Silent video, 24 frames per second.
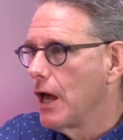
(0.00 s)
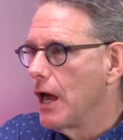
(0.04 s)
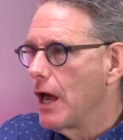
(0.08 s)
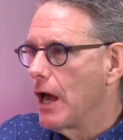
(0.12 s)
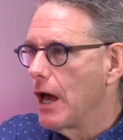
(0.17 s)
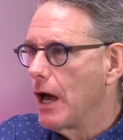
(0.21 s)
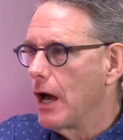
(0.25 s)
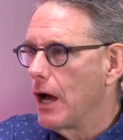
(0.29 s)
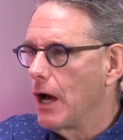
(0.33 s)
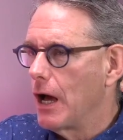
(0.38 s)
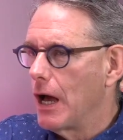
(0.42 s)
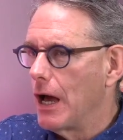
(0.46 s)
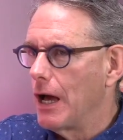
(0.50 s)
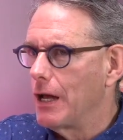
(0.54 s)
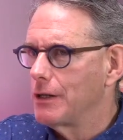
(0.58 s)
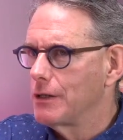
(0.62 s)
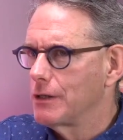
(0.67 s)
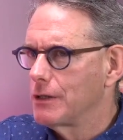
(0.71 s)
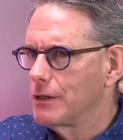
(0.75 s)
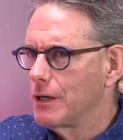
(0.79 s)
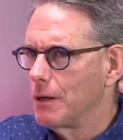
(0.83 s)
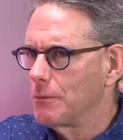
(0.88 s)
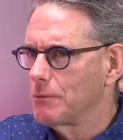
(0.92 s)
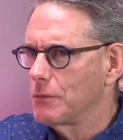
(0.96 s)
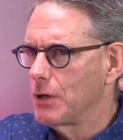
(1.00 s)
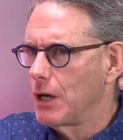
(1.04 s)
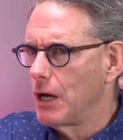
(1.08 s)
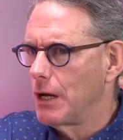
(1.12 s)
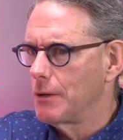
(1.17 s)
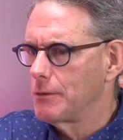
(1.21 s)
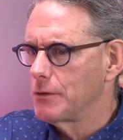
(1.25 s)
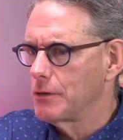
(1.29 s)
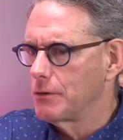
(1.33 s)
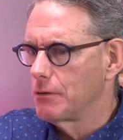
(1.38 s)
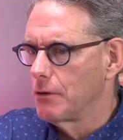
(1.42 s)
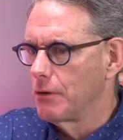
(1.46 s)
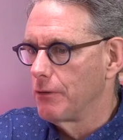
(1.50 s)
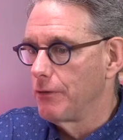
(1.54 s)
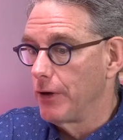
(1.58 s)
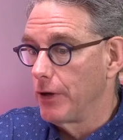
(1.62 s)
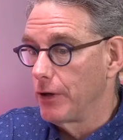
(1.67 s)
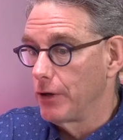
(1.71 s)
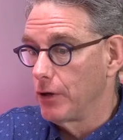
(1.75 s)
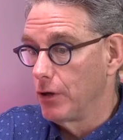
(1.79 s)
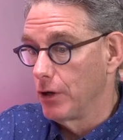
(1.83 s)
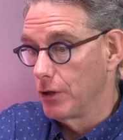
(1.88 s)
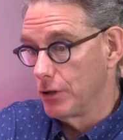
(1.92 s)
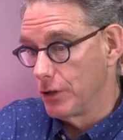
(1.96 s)
And sometimes they're
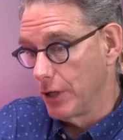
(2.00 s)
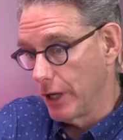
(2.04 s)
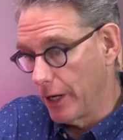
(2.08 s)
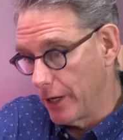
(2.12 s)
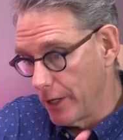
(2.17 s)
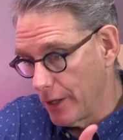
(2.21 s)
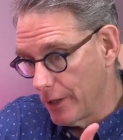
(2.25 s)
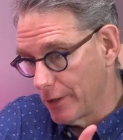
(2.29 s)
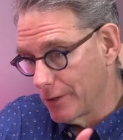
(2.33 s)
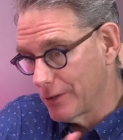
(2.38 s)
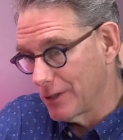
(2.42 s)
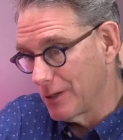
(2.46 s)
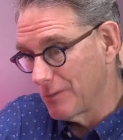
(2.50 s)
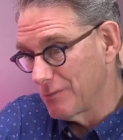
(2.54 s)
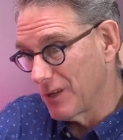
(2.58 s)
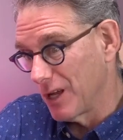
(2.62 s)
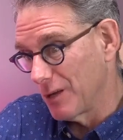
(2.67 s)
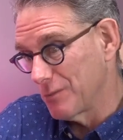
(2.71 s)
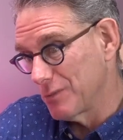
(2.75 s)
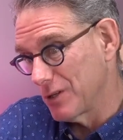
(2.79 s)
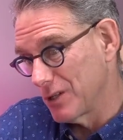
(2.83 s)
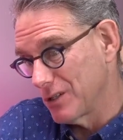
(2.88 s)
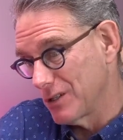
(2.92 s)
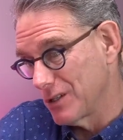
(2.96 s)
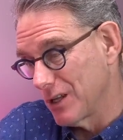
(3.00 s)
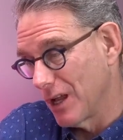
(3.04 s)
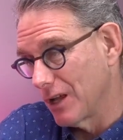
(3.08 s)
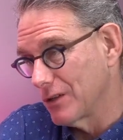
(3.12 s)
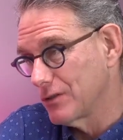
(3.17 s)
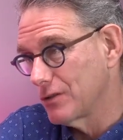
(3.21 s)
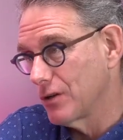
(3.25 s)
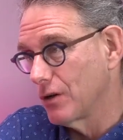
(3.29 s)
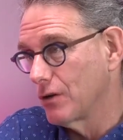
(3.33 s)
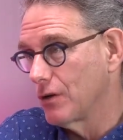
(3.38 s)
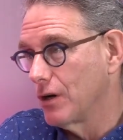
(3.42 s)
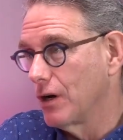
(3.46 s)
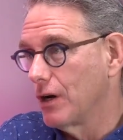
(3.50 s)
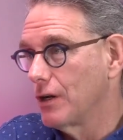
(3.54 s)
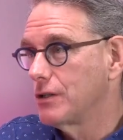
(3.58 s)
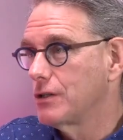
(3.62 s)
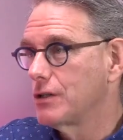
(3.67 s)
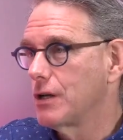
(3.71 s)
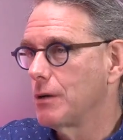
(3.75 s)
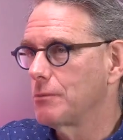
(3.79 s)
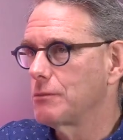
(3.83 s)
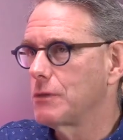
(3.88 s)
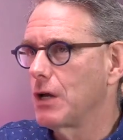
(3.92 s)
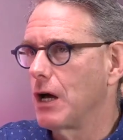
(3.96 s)
revealing good data. Sometimes it's not so good.
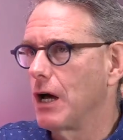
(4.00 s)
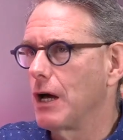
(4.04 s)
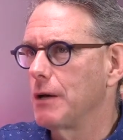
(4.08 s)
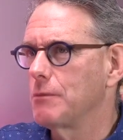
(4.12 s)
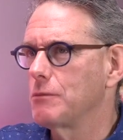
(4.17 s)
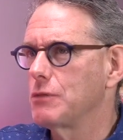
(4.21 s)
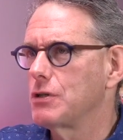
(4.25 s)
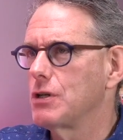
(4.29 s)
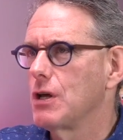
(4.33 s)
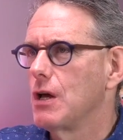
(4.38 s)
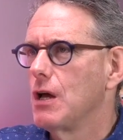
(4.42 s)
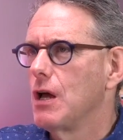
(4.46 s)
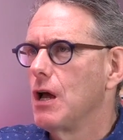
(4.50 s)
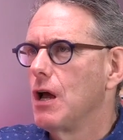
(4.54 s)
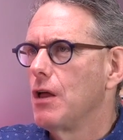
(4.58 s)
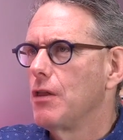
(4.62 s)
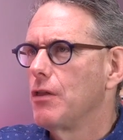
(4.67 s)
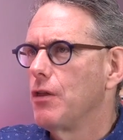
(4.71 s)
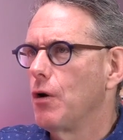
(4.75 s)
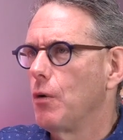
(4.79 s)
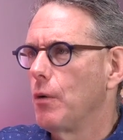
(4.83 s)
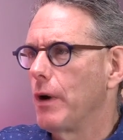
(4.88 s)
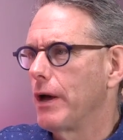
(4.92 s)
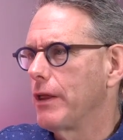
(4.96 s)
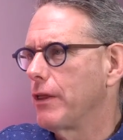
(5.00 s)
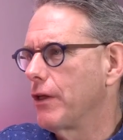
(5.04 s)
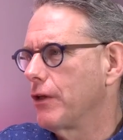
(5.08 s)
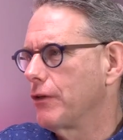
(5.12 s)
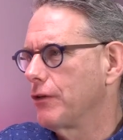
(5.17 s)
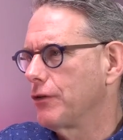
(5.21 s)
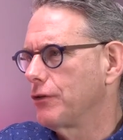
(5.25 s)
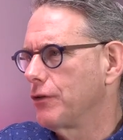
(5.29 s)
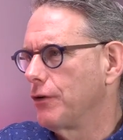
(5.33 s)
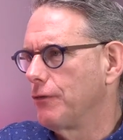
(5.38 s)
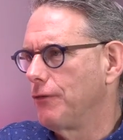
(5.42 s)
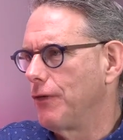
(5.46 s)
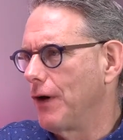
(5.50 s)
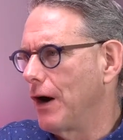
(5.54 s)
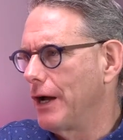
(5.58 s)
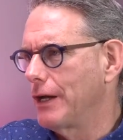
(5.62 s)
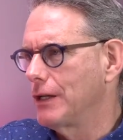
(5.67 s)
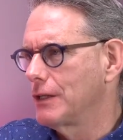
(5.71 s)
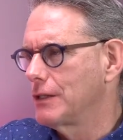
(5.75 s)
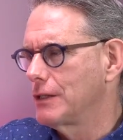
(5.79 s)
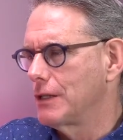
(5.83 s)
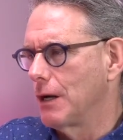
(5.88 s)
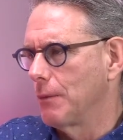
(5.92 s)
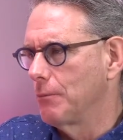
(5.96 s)
Sometimes the way they'll
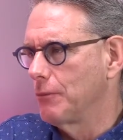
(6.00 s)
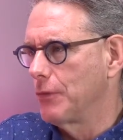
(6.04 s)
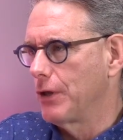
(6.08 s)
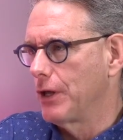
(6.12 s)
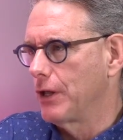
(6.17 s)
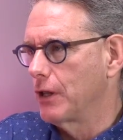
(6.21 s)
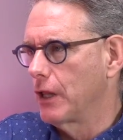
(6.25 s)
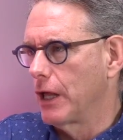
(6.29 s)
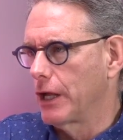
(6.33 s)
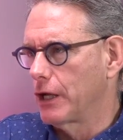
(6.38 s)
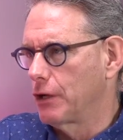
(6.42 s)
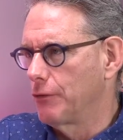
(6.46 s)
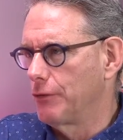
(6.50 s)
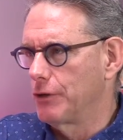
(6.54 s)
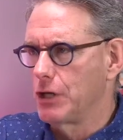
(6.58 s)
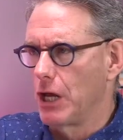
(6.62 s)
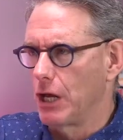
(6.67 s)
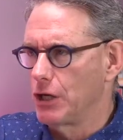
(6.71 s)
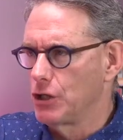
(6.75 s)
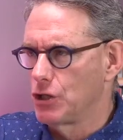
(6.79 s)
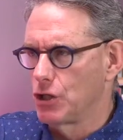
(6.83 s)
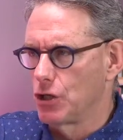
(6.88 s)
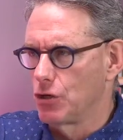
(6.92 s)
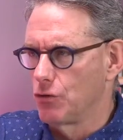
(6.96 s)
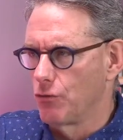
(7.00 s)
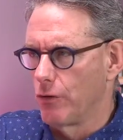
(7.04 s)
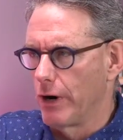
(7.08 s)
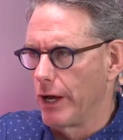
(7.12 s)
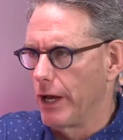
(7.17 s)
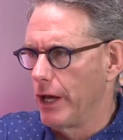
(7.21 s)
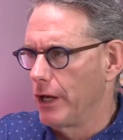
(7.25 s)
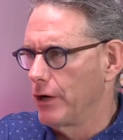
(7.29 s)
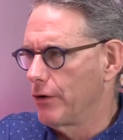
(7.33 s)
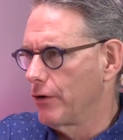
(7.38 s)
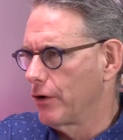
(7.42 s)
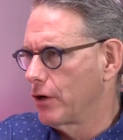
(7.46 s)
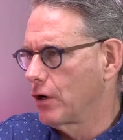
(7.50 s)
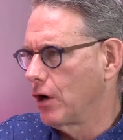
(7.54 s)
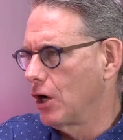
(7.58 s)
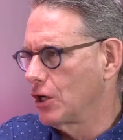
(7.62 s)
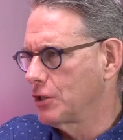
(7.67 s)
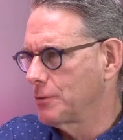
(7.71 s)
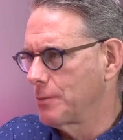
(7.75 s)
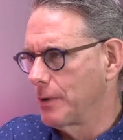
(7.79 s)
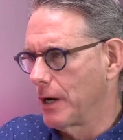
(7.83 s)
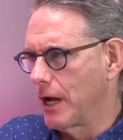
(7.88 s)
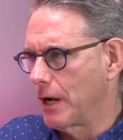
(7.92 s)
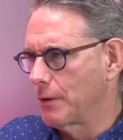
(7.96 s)
define something like a retention rate or
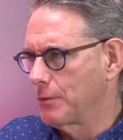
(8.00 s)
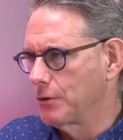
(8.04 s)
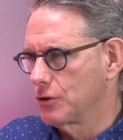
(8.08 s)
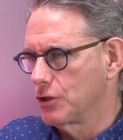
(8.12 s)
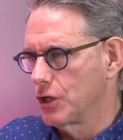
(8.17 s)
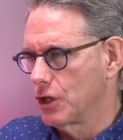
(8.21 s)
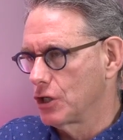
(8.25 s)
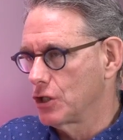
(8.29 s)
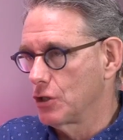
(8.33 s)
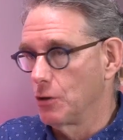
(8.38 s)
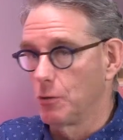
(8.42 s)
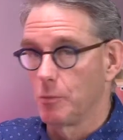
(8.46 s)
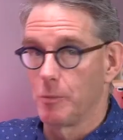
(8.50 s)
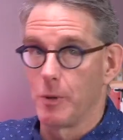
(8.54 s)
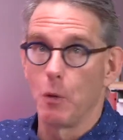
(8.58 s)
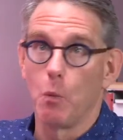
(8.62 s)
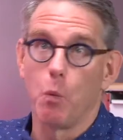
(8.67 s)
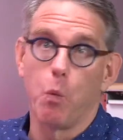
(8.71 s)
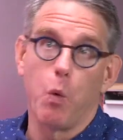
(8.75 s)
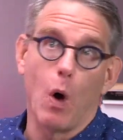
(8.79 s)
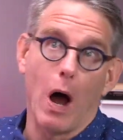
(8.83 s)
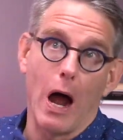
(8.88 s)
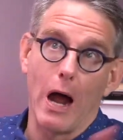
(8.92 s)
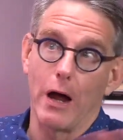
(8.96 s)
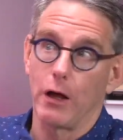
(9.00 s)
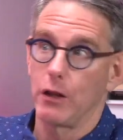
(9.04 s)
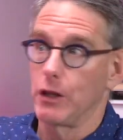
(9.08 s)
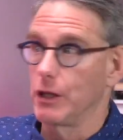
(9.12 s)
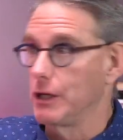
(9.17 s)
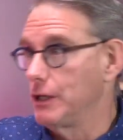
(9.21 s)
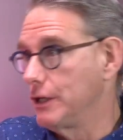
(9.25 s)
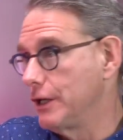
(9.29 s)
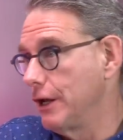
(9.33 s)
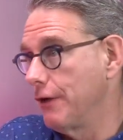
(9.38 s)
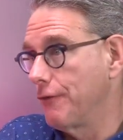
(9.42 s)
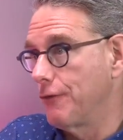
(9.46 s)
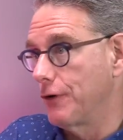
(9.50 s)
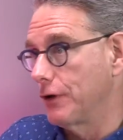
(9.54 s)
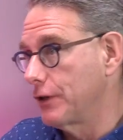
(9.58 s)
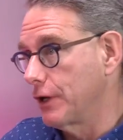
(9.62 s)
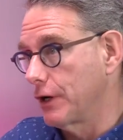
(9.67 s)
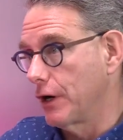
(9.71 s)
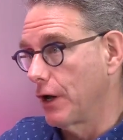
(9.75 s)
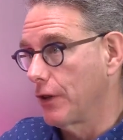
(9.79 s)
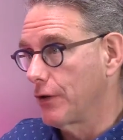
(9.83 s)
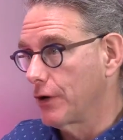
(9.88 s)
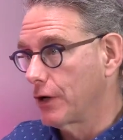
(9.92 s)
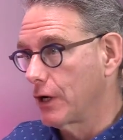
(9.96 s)
cost per acquisition will be wildly different than
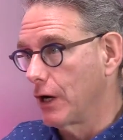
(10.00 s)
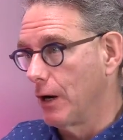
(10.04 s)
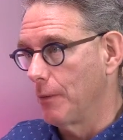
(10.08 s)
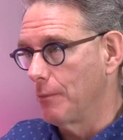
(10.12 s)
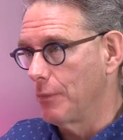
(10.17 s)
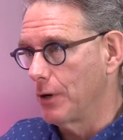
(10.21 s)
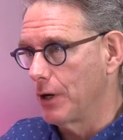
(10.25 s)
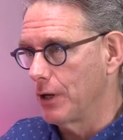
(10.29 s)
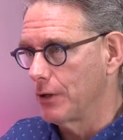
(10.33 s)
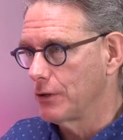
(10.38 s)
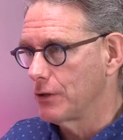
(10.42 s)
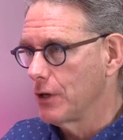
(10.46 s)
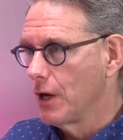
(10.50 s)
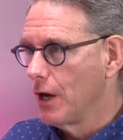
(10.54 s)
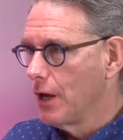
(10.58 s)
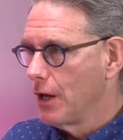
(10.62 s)
other companies.